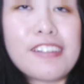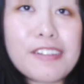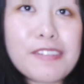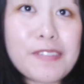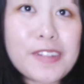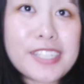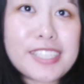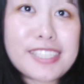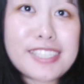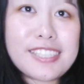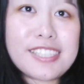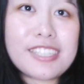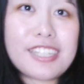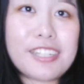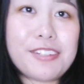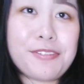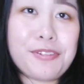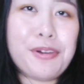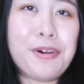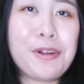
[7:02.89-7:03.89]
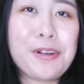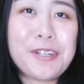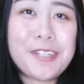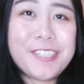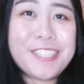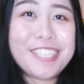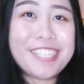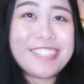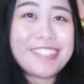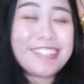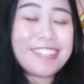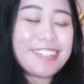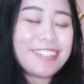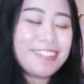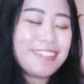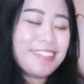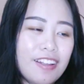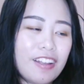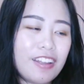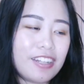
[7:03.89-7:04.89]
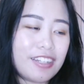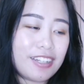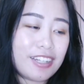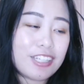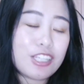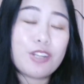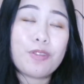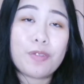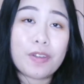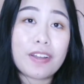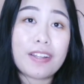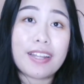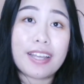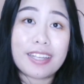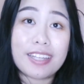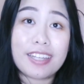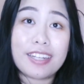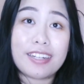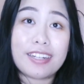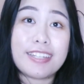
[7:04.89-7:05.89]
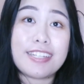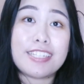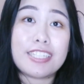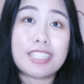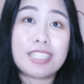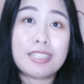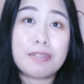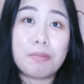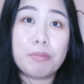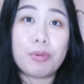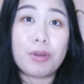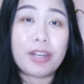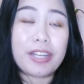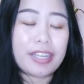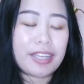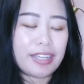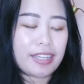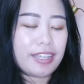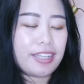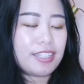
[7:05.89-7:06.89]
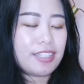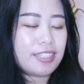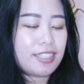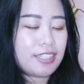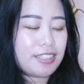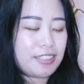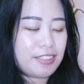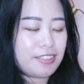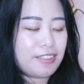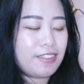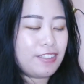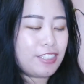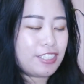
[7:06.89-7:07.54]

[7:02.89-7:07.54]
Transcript: which is unfortunate. It does feel like it needs breaking into.